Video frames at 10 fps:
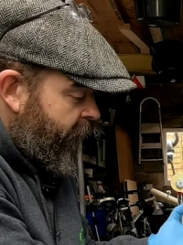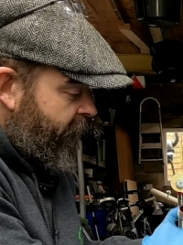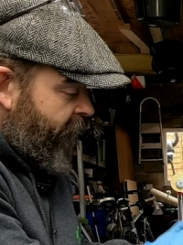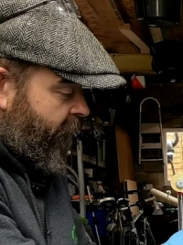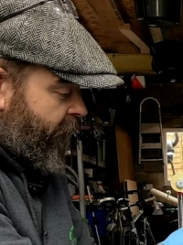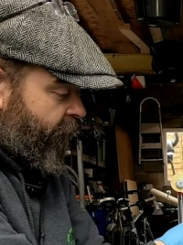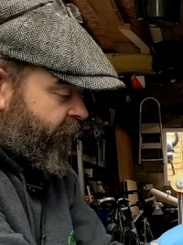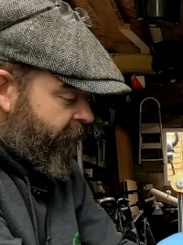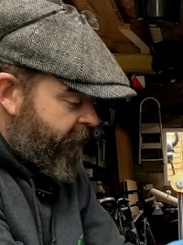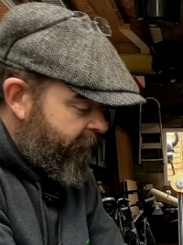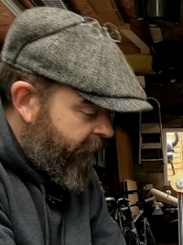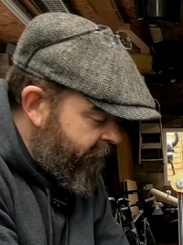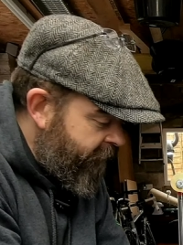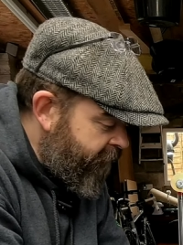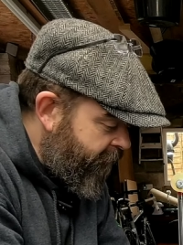before I push these
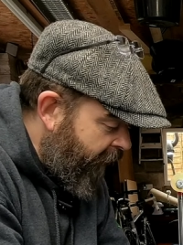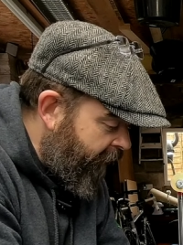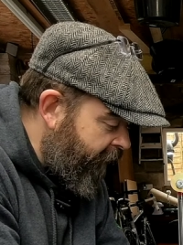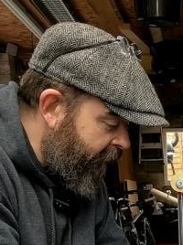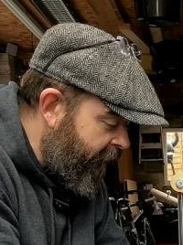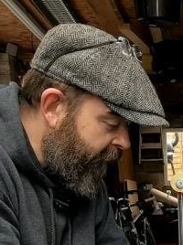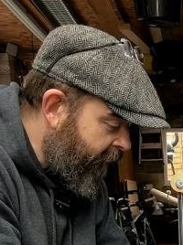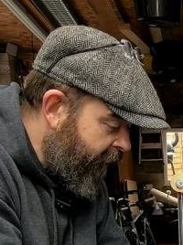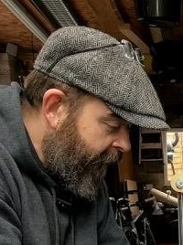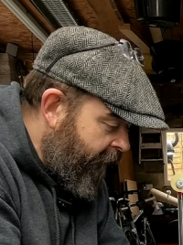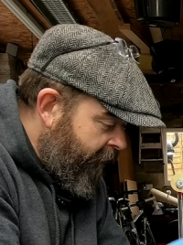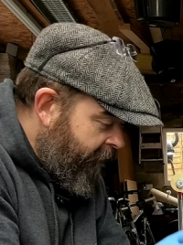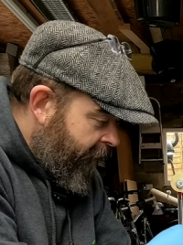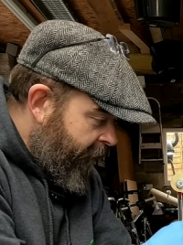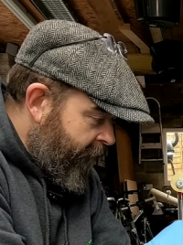pistons back in,
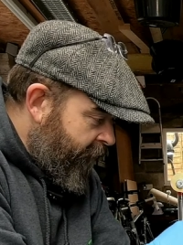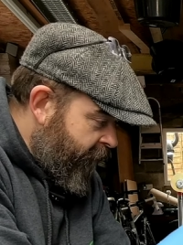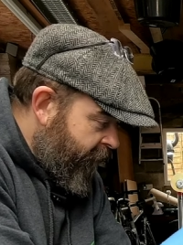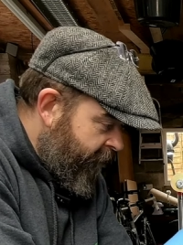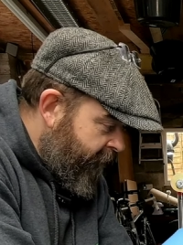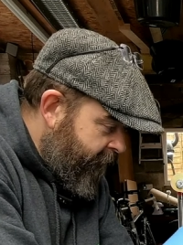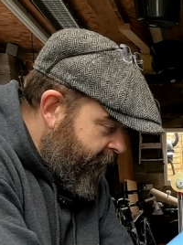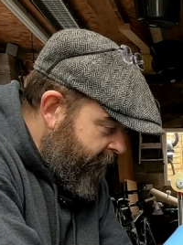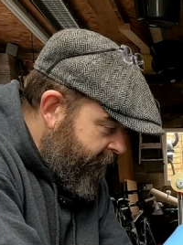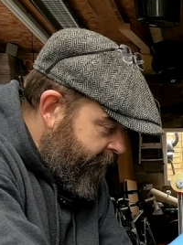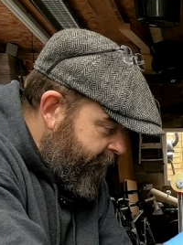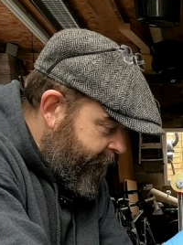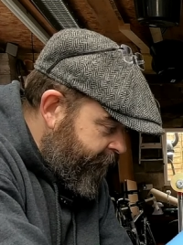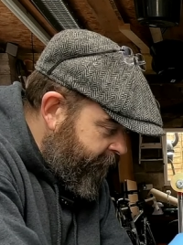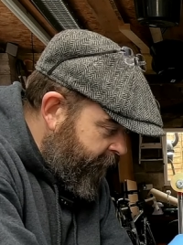I'm just going to
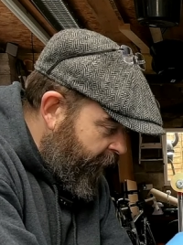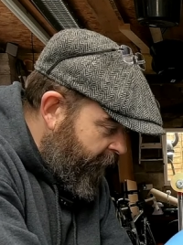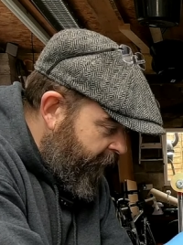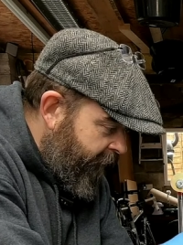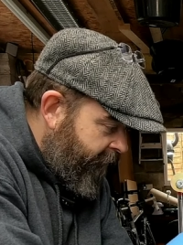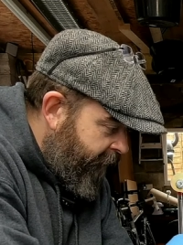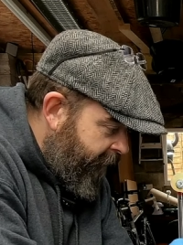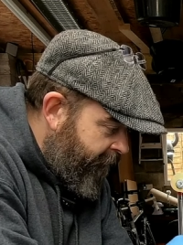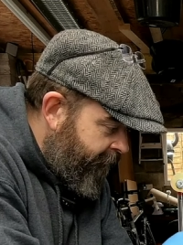put a bit of